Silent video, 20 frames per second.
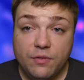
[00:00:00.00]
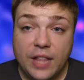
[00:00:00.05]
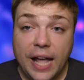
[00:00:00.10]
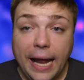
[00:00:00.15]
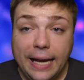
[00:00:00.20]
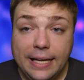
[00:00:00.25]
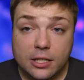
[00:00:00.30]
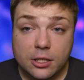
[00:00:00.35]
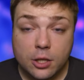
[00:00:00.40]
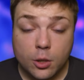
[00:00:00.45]

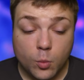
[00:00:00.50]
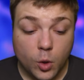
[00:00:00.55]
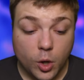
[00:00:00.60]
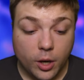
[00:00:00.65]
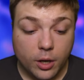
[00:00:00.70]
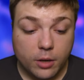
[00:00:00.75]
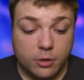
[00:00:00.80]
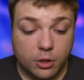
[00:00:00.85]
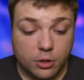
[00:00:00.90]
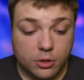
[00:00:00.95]
that doesn't
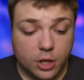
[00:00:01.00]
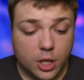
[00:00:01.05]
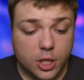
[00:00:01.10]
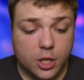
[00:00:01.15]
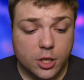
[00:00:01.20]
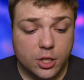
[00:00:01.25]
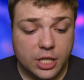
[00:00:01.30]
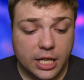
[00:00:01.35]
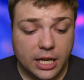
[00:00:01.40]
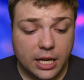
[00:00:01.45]
work, there's also
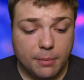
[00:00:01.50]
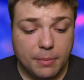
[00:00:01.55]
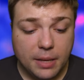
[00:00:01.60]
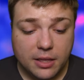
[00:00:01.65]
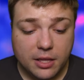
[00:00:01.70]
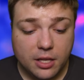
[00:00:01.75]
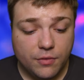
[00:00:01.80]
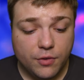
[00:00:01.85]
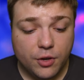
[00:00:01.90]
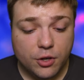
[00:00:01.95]
a second
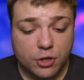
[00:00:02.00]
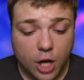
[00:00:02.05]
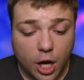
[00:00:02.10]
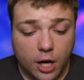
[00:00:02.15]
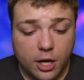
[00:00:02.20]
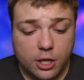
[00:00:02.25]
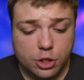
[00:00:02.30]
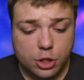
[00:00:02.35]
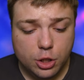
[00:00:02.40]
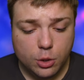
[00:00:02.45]
method. If your dog
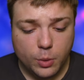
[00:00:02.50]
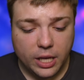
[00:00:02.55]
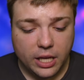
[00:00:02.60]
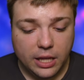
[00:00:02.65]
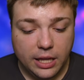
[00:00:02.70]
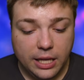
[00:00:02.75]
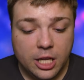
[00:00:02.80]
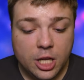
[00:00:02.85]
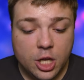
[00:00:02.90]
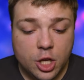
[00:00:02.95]
is too
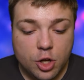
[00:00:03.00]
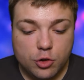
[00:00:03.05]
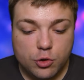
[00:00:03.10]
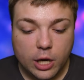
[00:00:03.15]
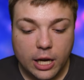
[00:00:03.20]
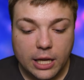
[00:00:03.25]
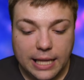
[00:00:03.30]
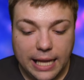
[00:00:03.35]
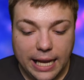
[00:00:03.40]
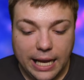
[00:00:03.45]
wiggly,
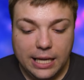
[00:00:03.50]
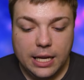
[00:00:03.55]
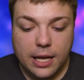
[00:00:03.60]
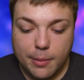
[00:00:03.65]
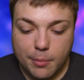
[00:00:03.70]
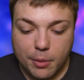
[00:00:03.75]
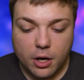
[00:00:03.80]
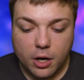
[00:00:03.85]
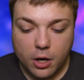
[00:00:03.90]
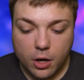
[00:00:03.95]
try laying
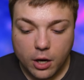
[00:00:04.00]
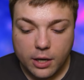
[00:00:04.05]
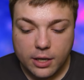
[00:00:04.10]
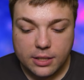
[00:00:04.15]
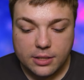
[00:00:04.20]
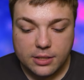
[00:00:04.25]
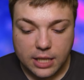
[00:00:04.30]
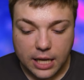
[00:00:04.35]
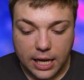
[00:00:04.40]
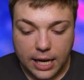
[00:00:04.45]
him or her on
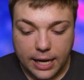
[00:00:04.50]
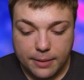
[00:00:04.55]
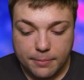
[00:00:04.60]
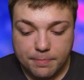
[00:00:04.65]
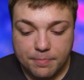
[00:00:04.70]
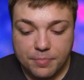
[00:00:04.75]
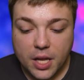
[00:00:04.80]
his side.